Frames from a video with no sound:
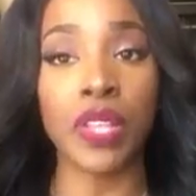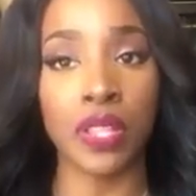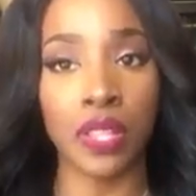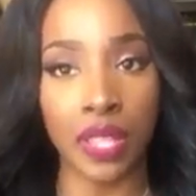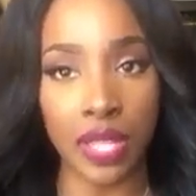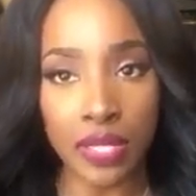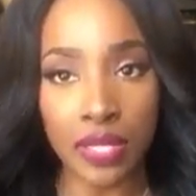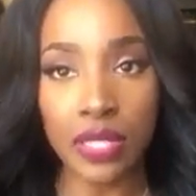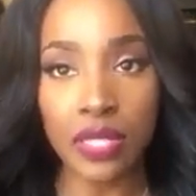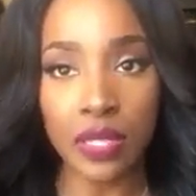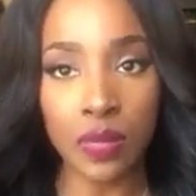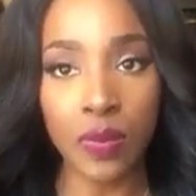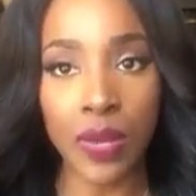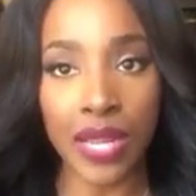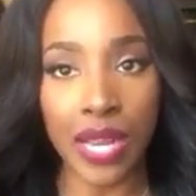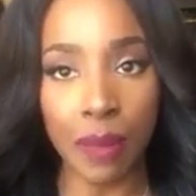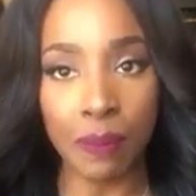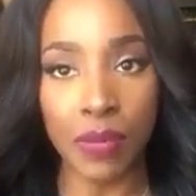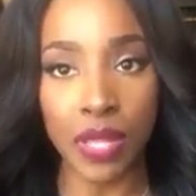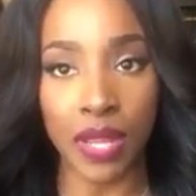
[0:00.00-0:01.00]
This is
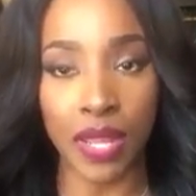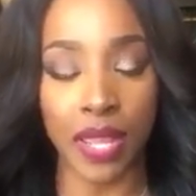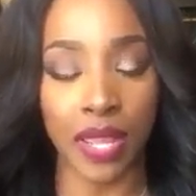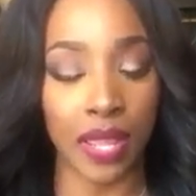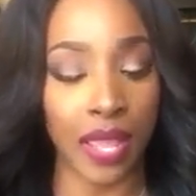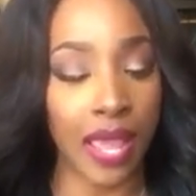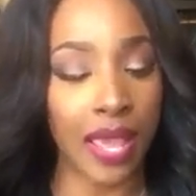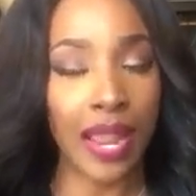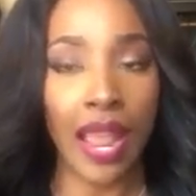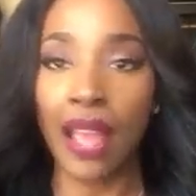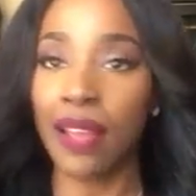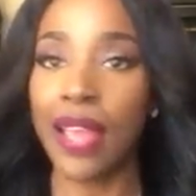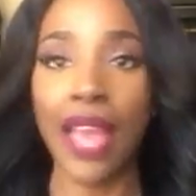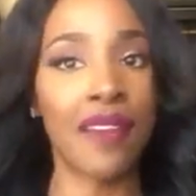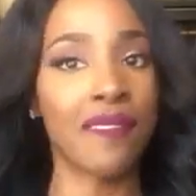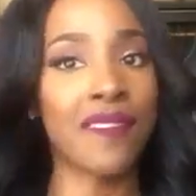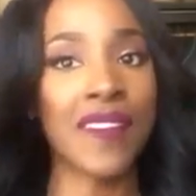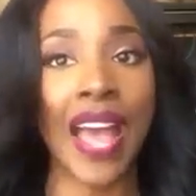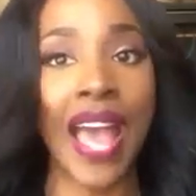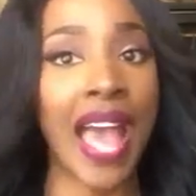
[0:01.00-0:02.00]
what I'm looking at. I
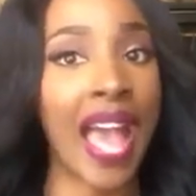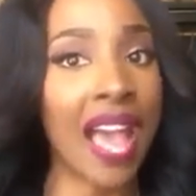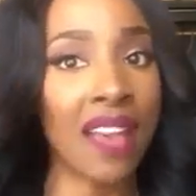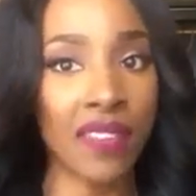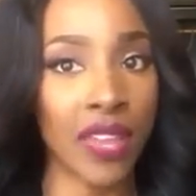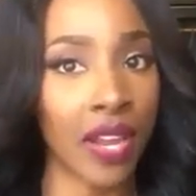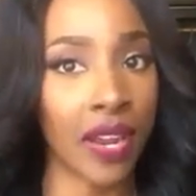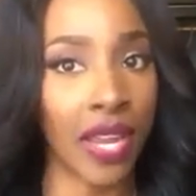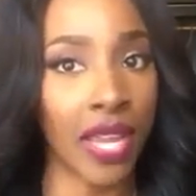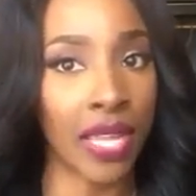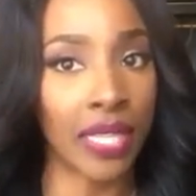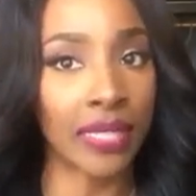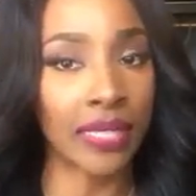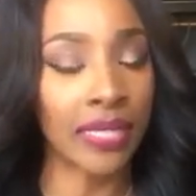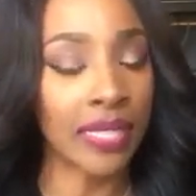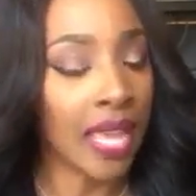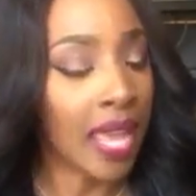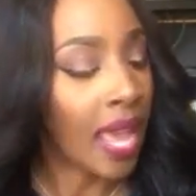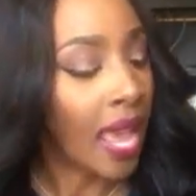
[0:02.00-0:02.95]
got 5 areas.